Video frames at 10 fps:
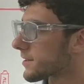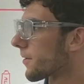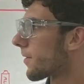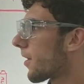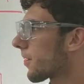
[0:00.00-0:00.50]

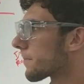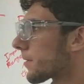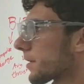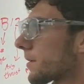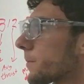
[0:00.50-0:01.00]
So our
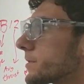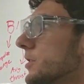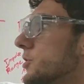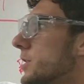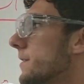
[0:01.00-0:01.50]
motor was
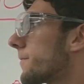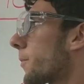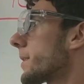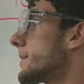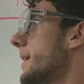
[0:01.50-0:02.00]
a
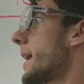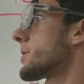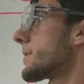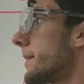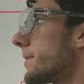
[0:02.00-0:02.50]

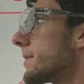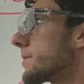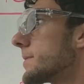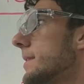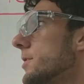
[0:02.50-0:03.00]
G40-7.
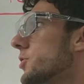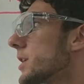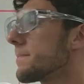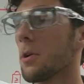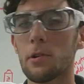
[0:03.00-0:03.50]
So it's in the
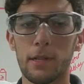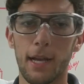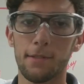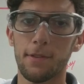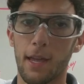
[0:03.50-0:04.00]
G motor
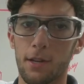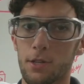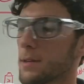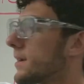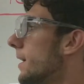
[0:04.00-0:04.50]

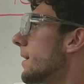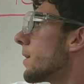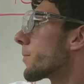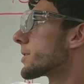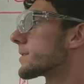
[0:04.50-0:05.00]
classification,
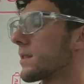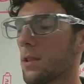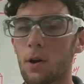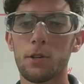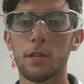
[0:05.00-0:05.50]
which is the
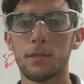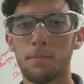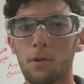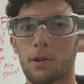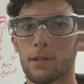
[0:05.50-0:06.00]
largest
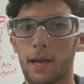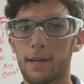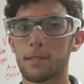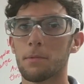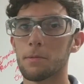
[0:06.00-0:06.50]
motor
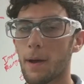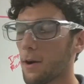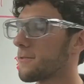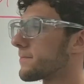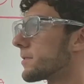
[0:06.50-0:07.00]
class and most
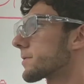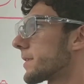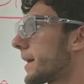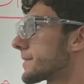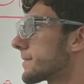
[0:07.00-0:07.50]
powerful motor
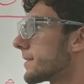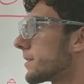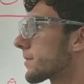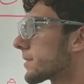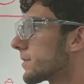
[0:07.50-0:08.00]
class
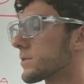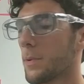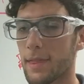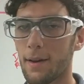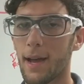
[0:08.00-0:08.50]
that you can
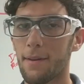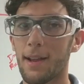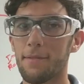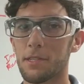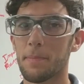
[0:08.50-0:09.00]
use without
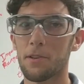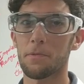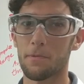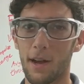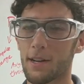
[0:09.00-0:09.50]
having to have a
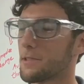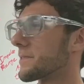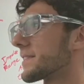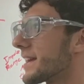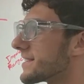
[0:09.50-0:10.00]
special
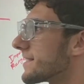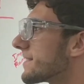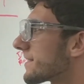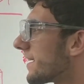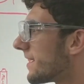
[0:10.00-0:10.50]
rocketry
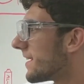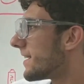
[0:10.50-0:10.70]
license.